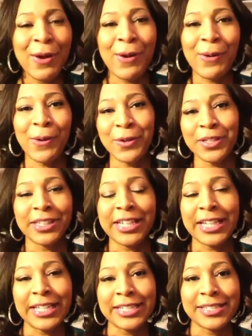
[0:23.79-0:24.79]
or the
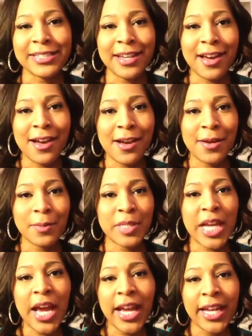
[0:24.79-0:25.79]
latest
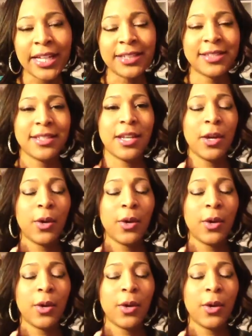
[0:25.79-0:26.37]
tights,